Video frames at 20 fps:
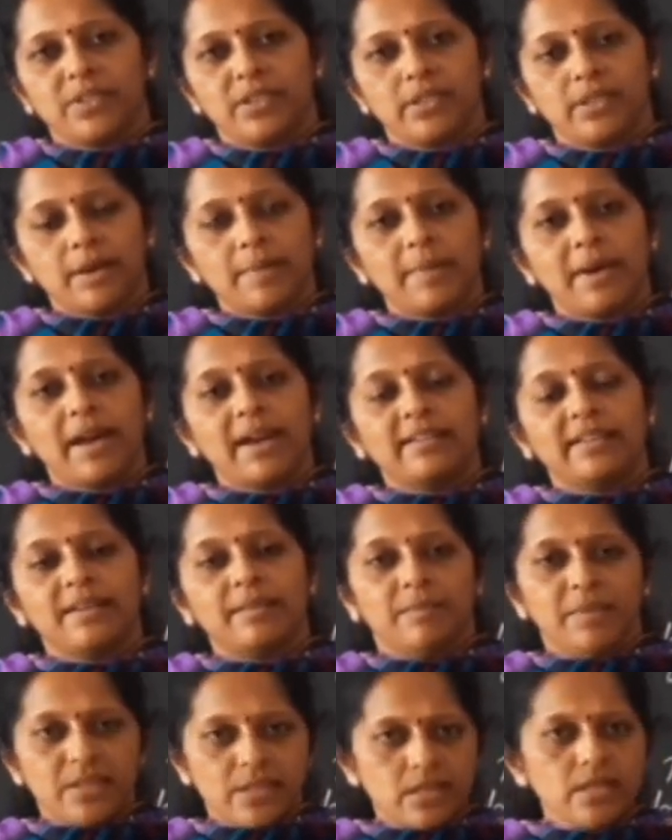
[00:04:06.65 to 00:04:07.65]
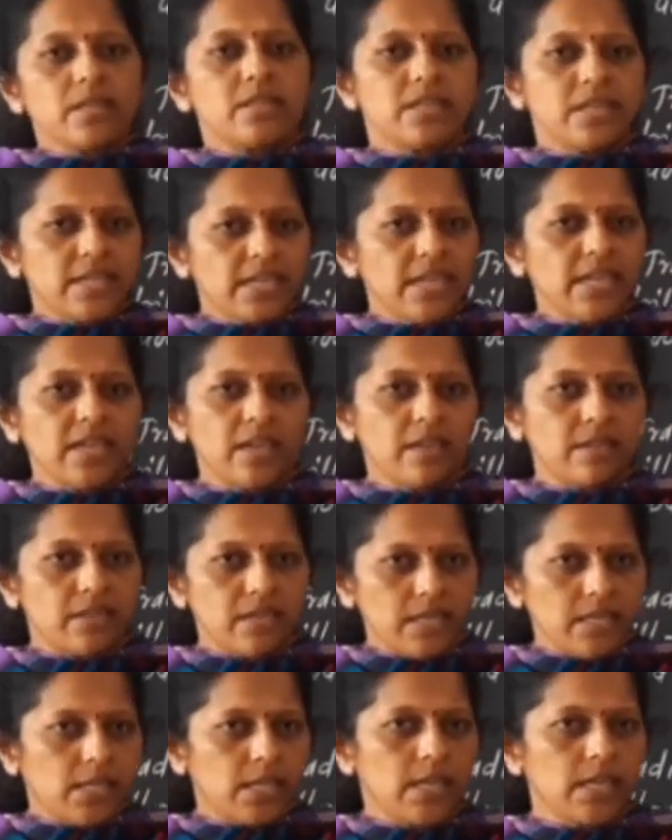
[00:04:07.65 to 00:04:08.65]
Some are there, means sinking,
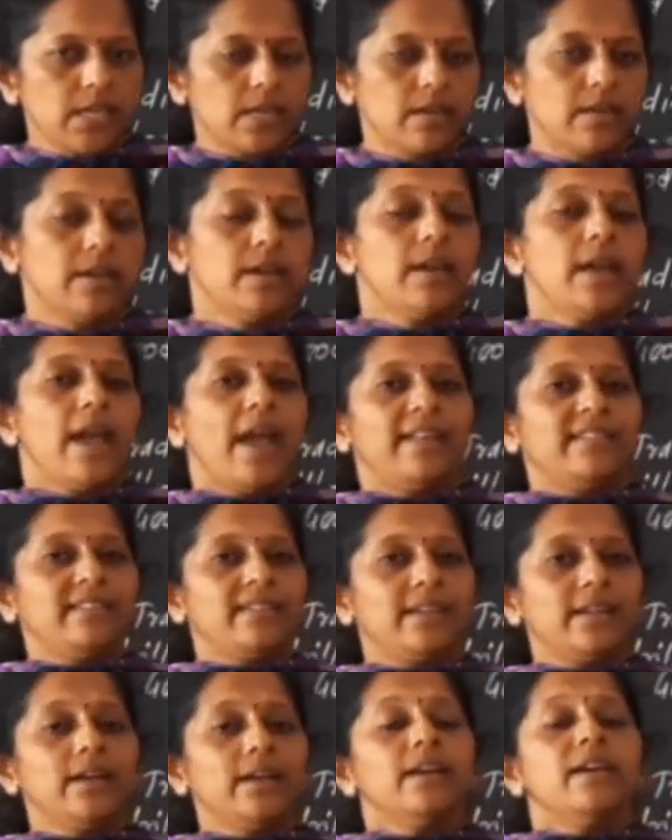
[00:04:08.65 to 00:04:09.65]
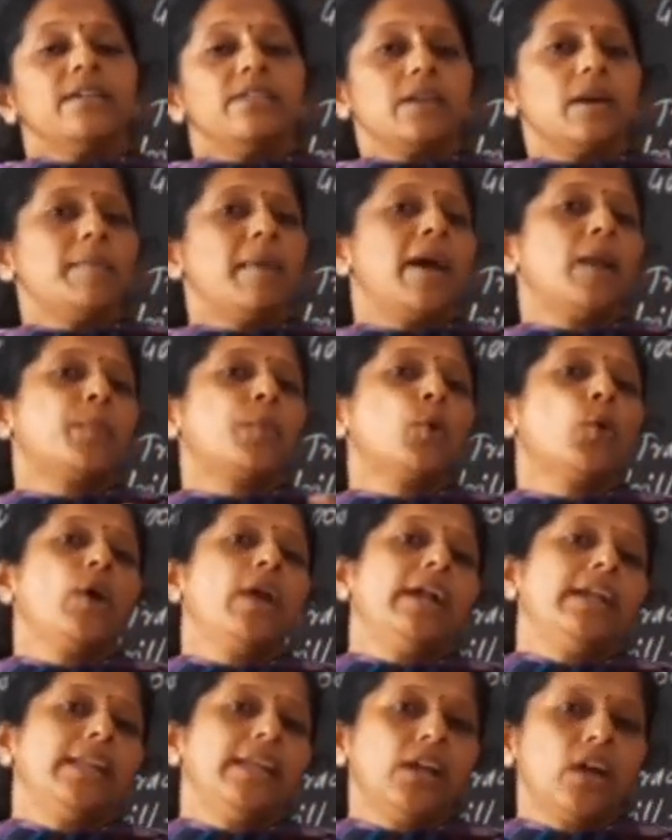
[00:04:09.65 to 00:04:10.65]
and some are
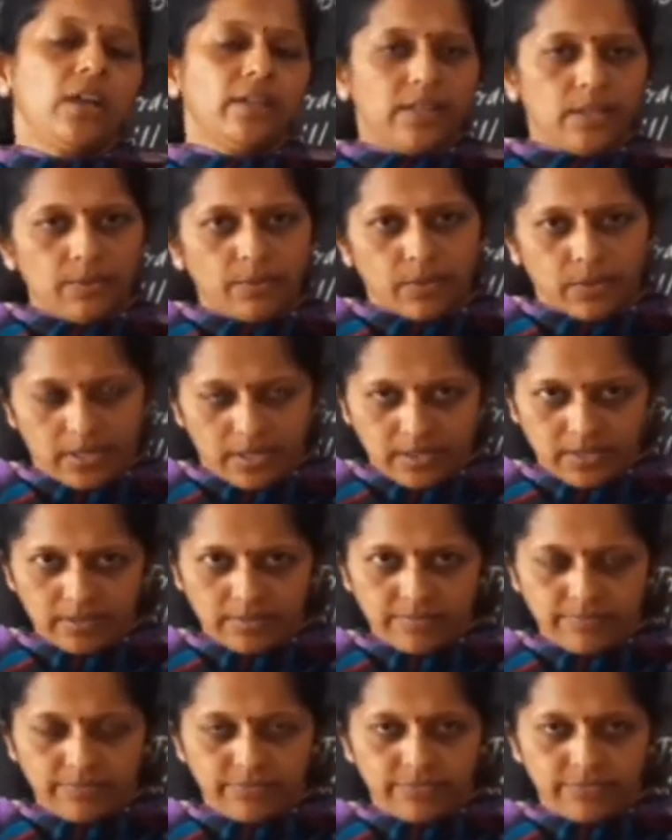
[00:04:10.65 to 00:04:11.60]
floating on the water.